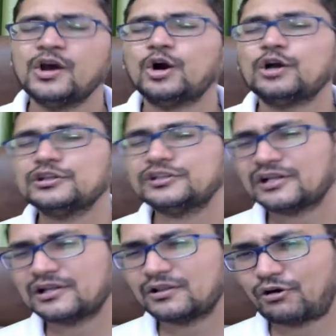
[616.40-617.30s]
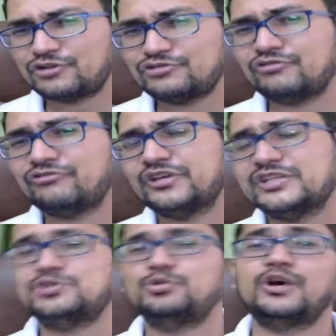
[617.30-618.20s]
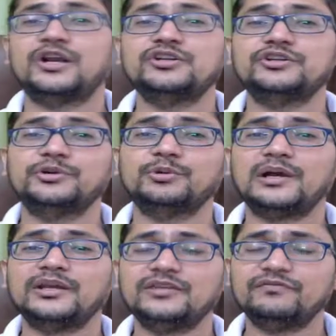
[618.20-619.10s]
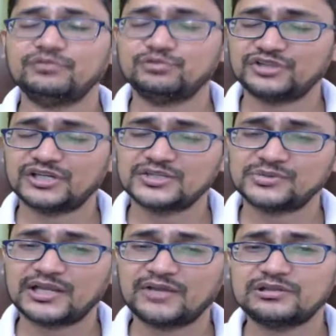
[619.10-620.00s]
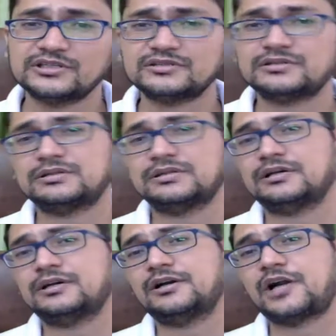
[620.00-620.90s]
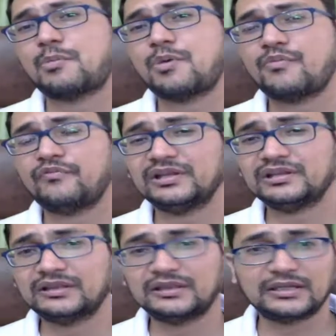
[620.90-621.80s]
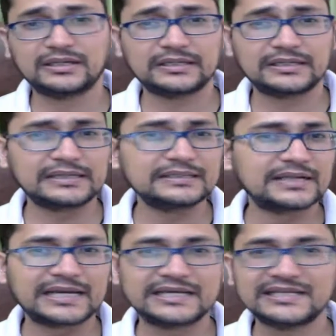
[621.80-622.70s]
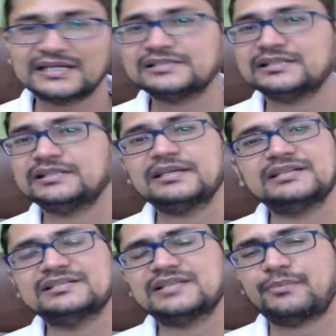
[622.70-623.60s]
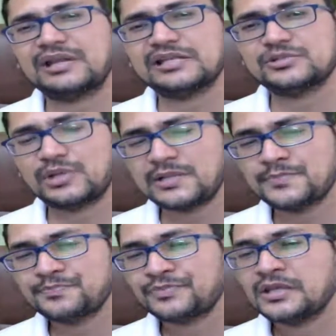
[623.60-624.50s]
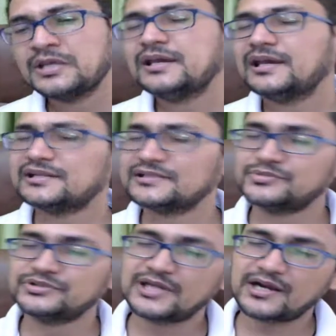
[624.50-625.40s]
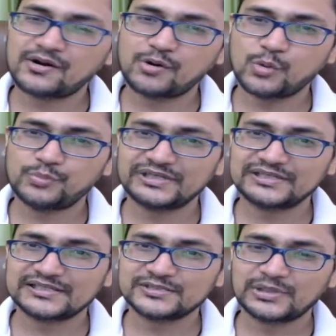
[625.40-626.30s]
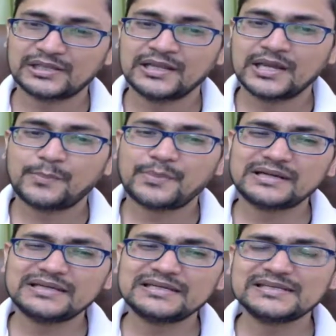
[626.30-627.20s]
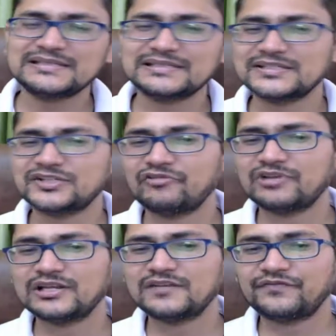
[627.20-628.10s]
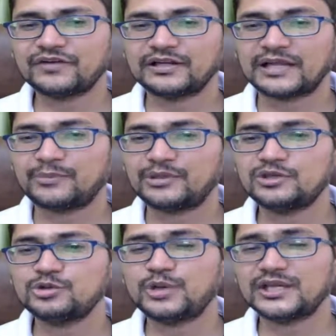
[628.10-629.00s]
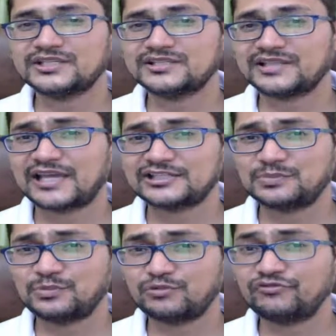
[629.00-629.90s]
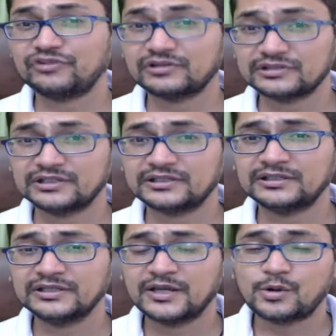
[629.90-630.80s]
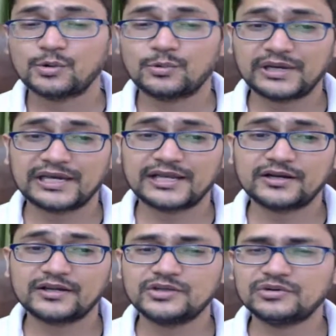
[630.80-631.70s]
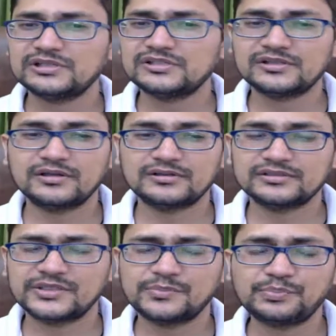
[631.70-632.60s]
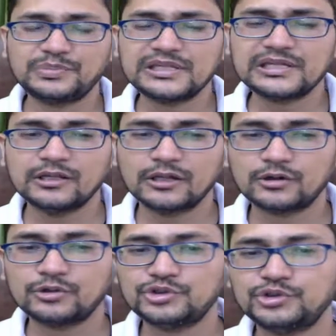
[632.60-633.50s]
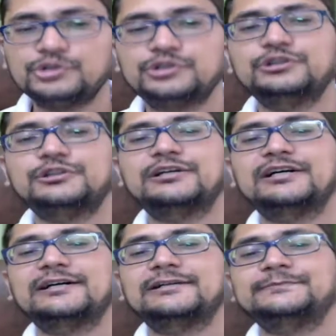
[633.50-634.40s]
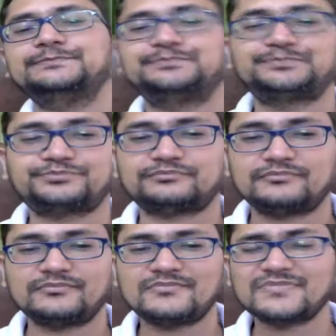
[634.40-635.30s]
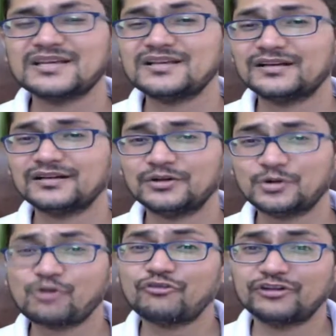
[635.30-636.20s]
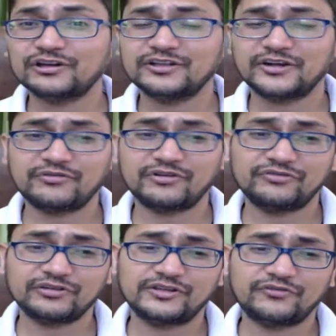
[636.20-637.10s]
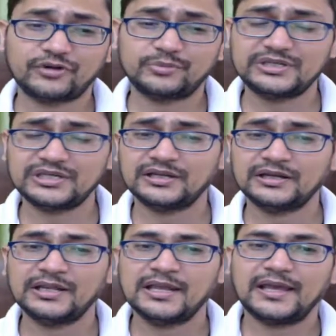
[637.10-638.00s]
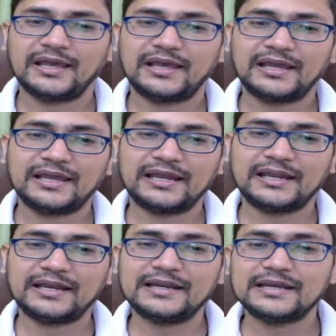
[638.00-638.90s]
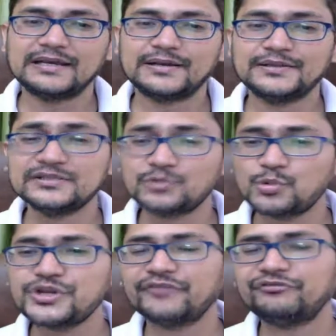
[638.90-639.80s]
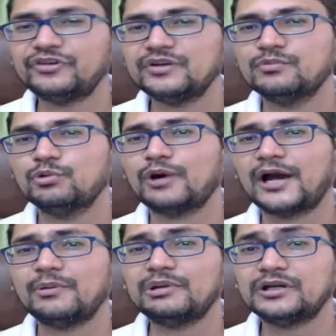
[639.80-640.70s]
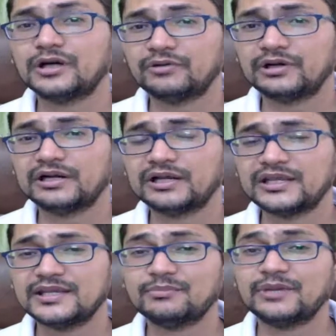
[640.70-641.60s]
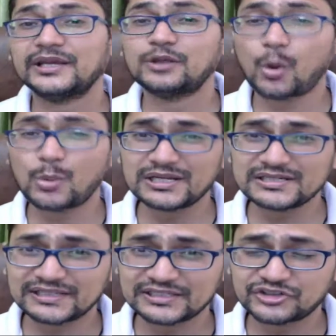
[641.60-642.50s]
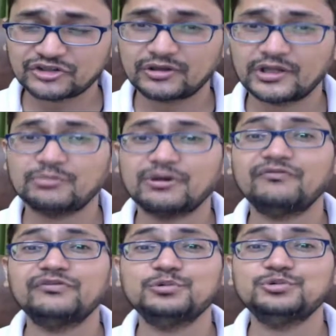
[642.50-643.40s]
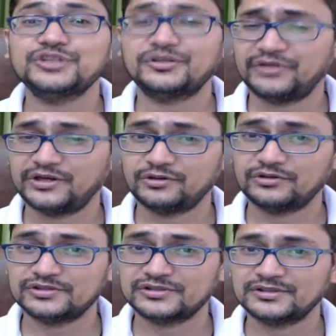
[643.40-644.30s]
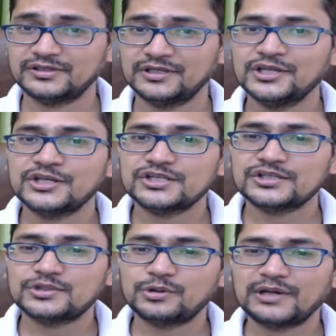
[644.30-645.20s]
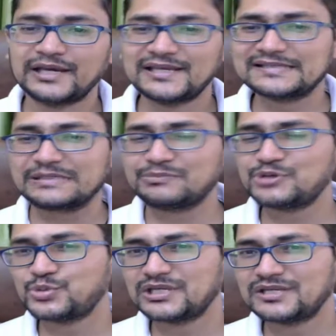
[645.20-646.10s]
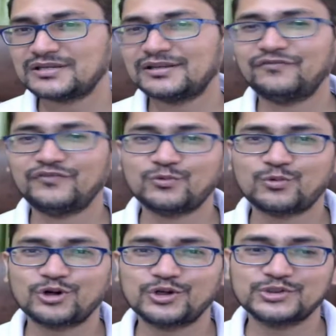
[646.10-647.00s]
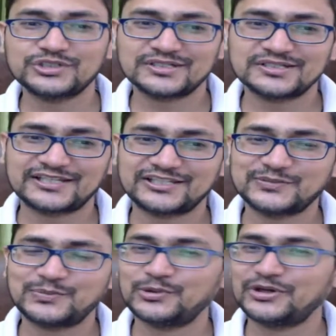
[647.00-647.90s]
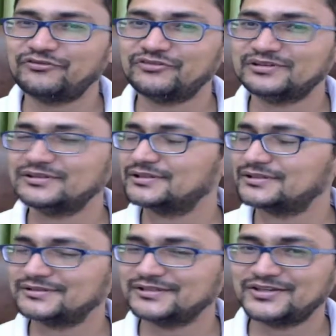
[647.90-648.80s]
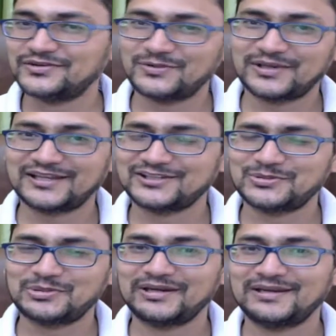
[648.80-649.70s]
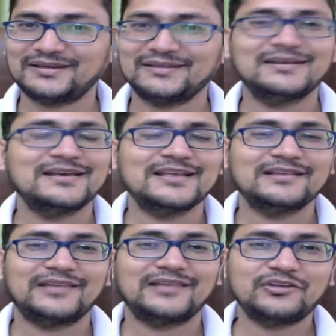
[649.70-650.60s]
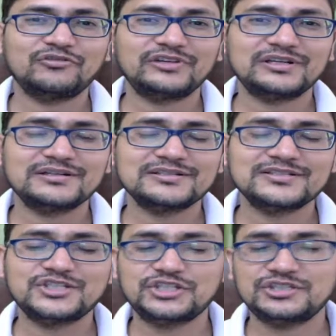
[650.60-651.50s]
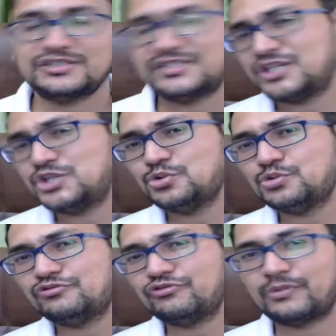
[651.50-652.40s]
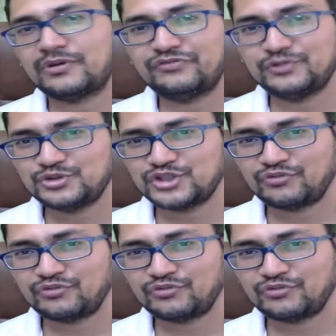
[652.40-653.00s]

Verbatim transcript: although there are lots of ways to continue uh, in future as well i will just uh, come up with uh, another ideas in king's gambit as well and some standard openings as well but it is just really fun i mean you can just explore further where you'll simply love to um, uh, go further even further from here and uh, this queen f3 move i will cover in my novelty section in my future videos so guys in between if you want to just explore it further you can explore it thank you friends stay tuned for my future